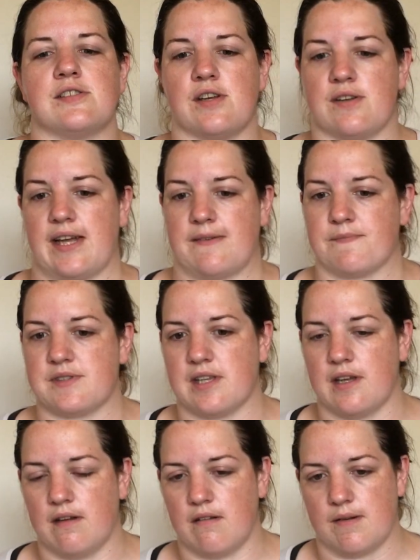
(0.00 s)
So yeah,
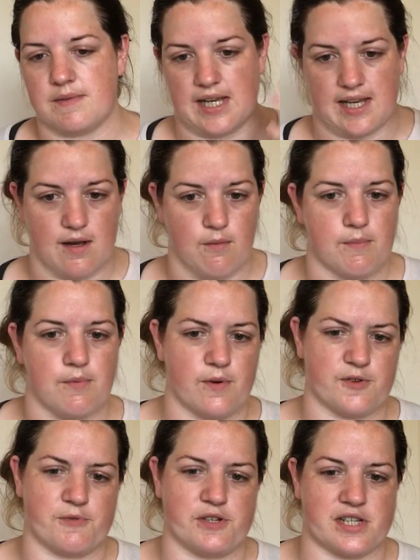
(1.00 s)
so I'm taking out one
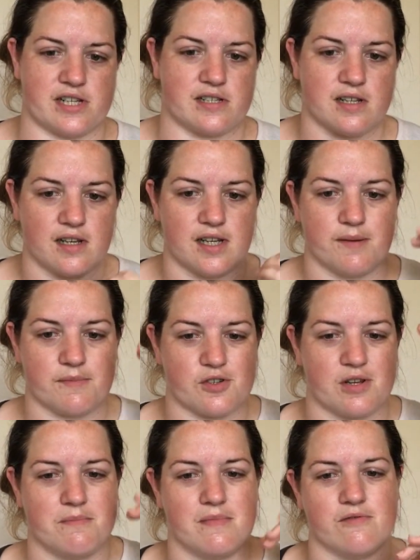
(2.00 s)
project at a time,
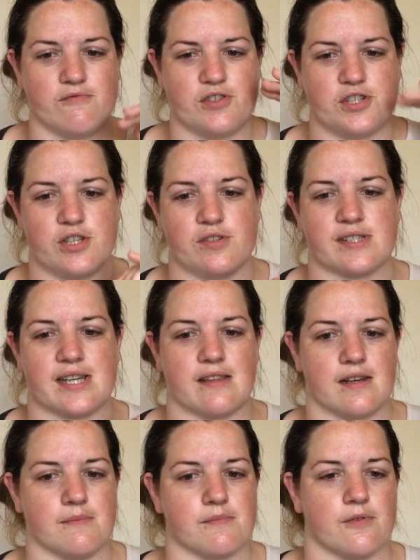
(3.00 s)
trying to reduce
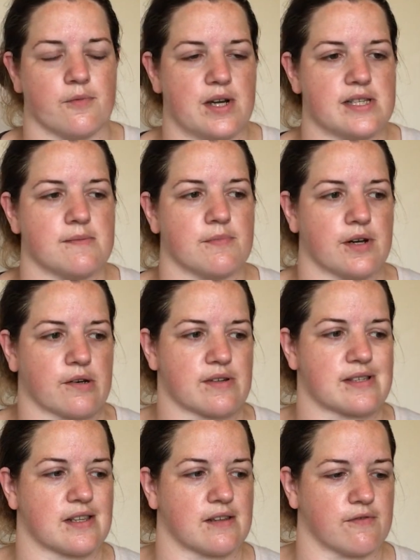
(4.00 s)
down the number of works in
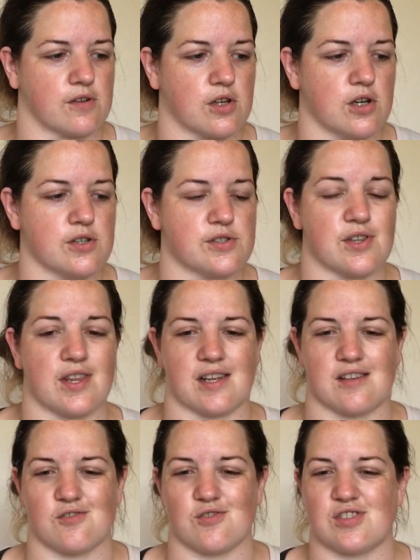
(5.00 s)
progress that I've got so
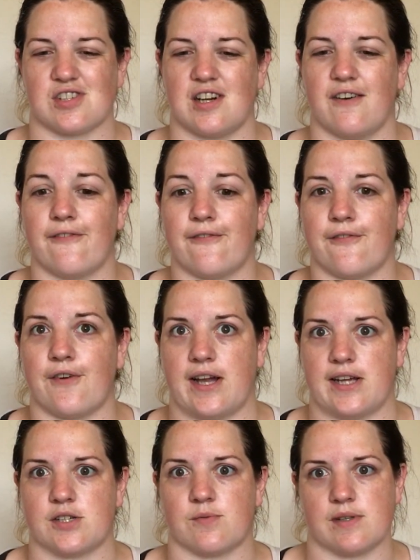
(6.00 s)
that I can sort of start
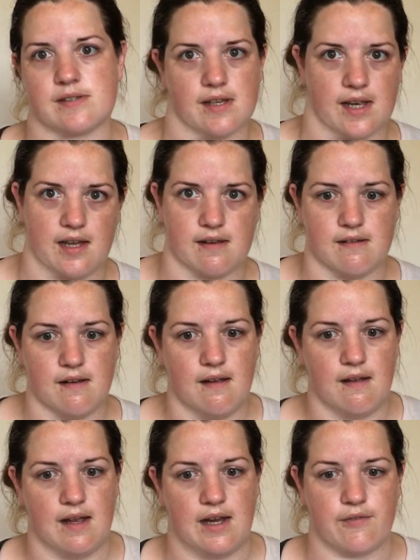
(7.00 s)
fresh once I get
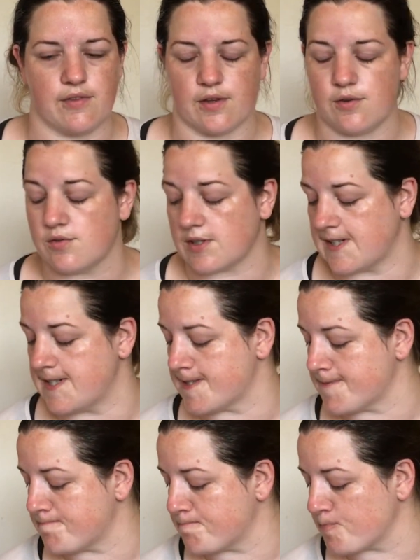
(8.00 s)
everything
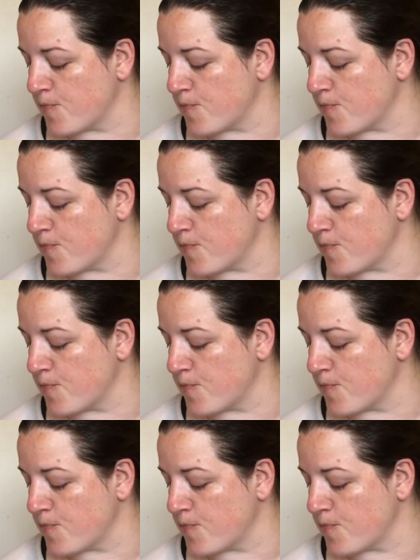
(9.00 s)
organised.